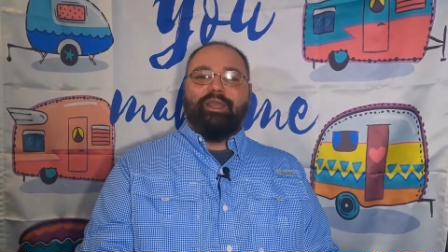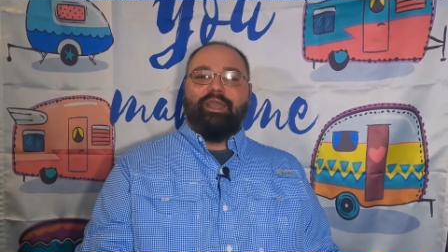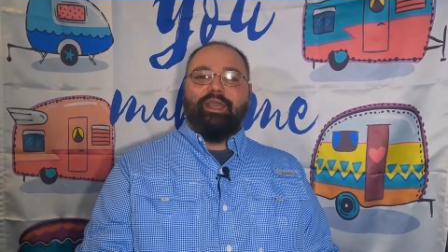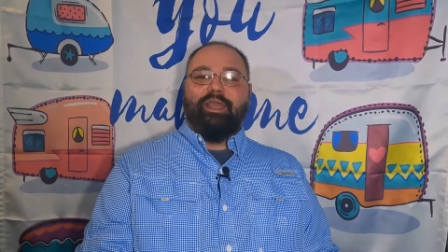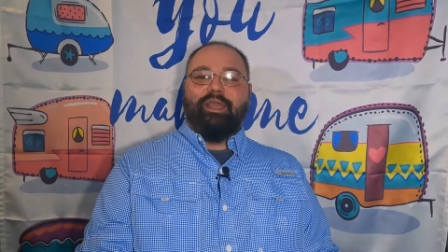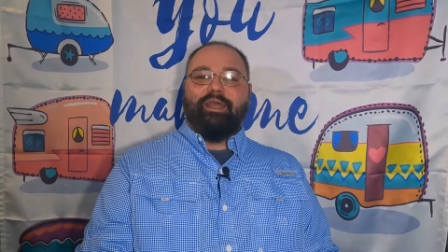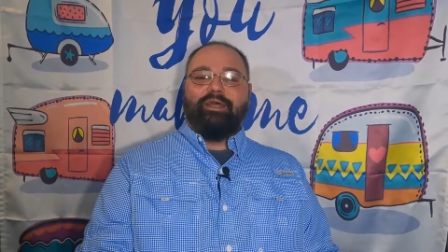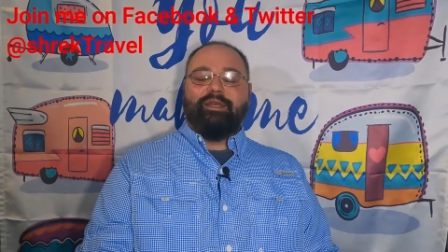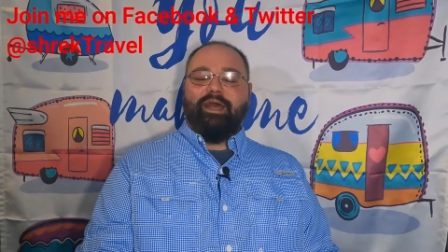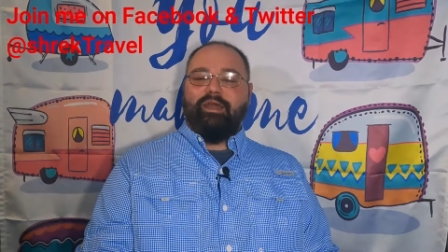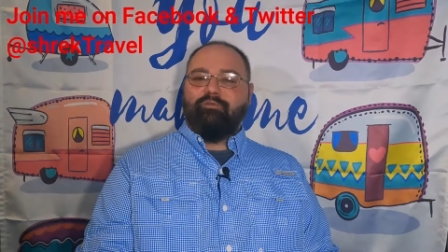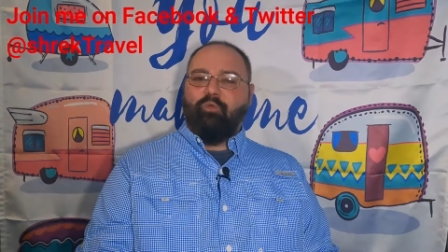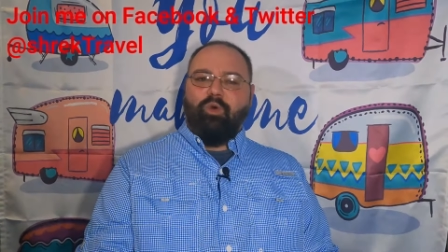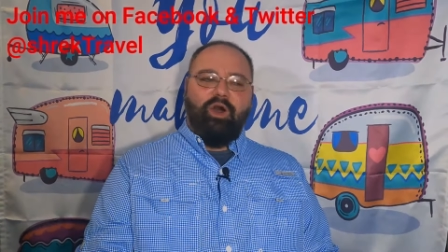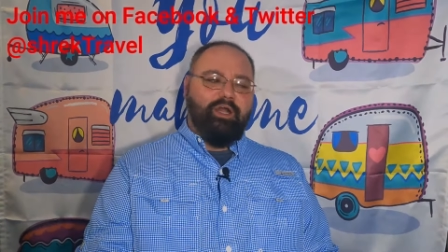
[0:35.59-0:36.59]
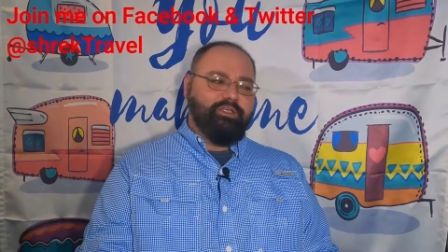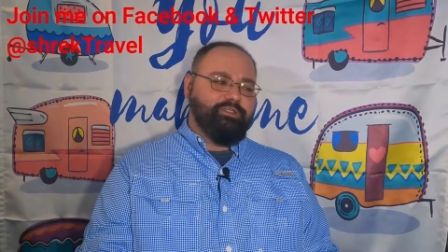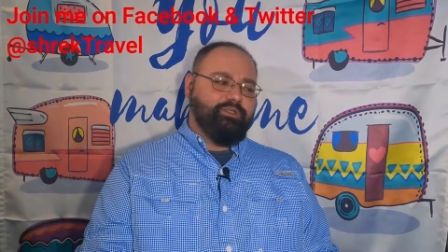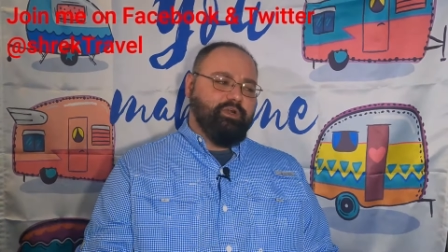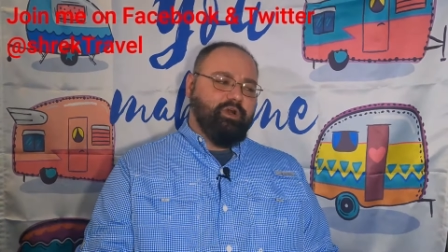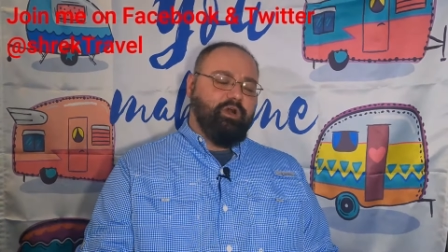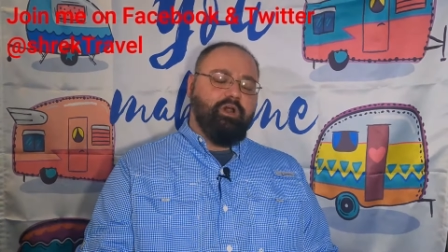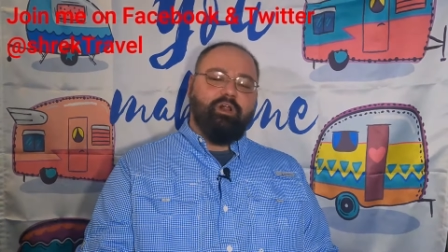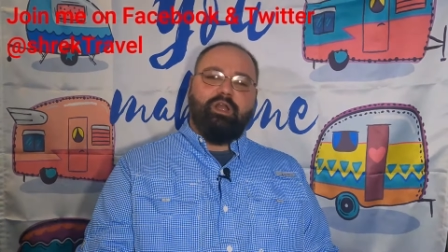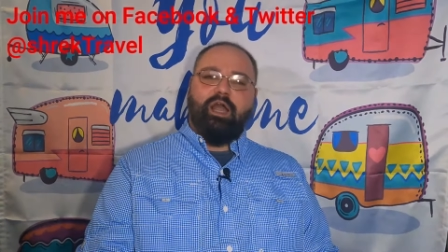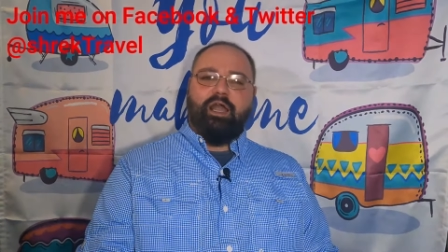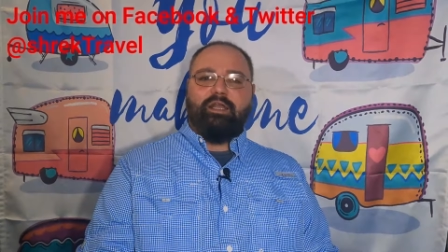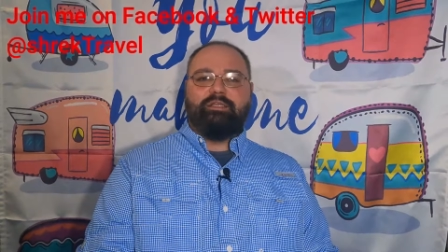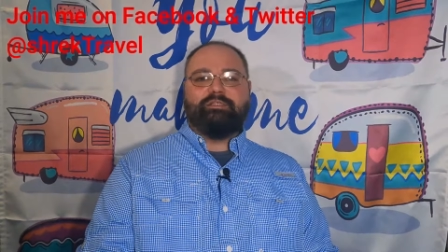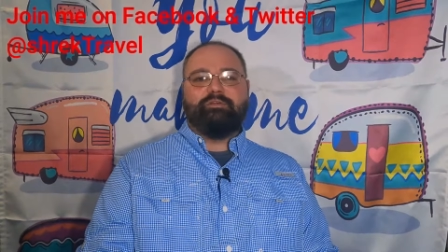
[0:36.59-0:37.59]
And I've watched all
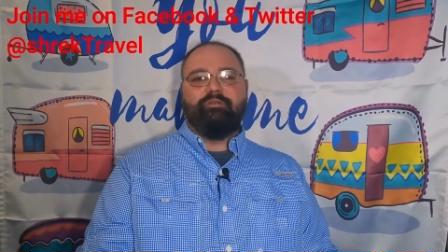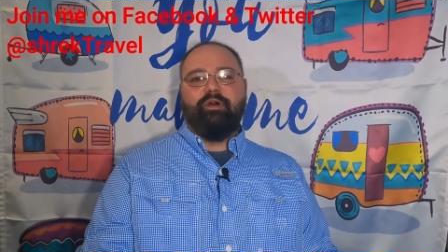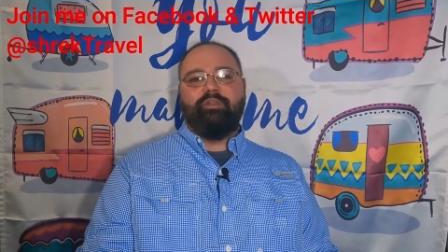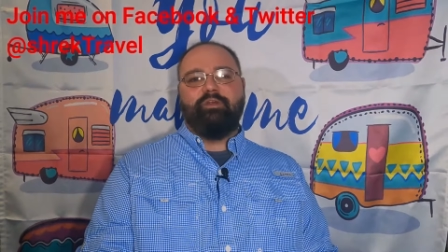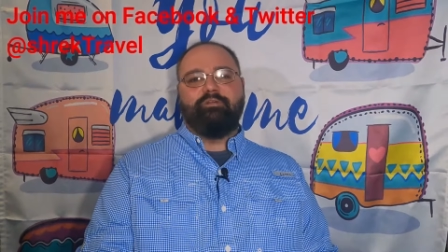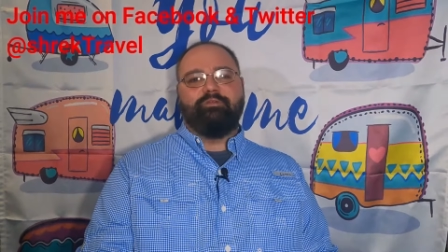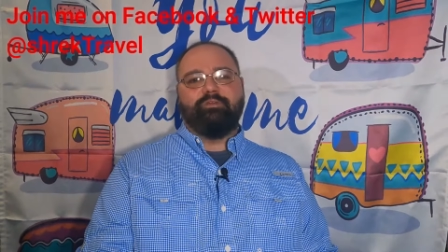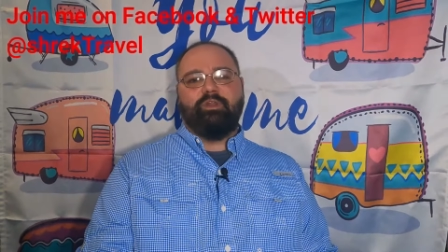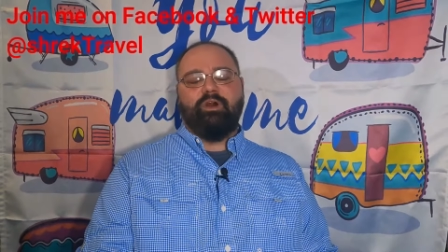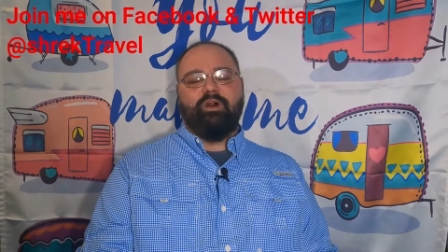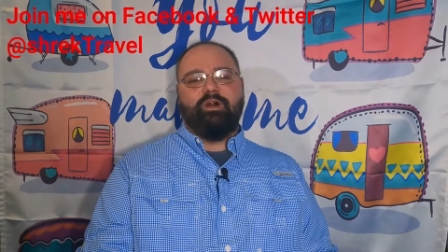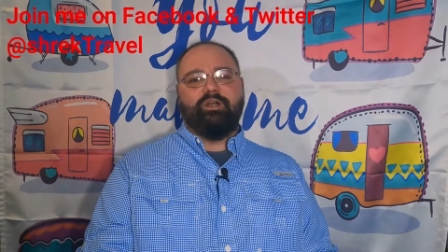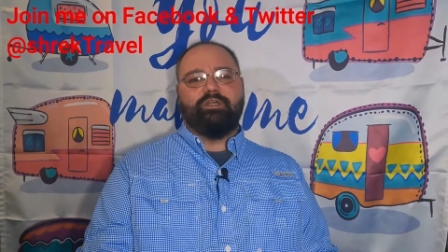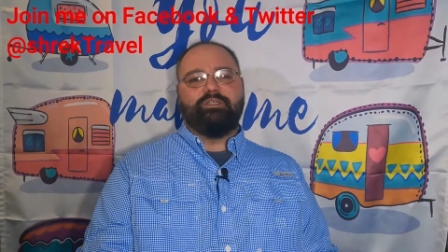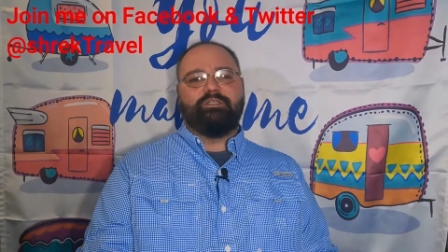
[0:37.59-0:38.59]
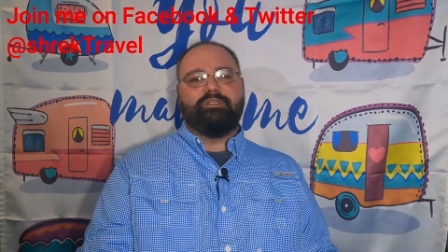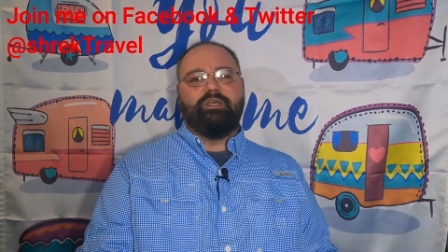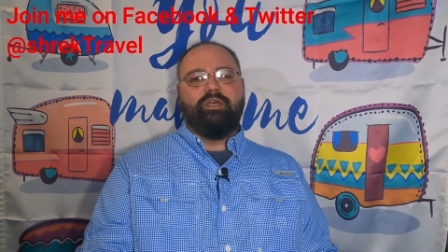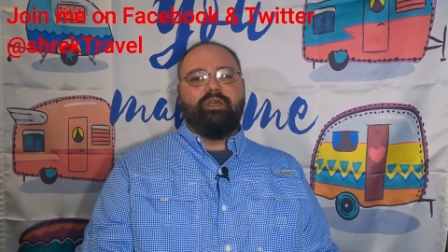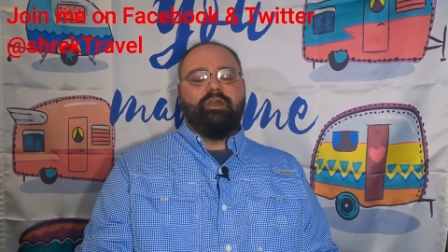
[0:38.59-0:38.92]
kinds of other vlogs,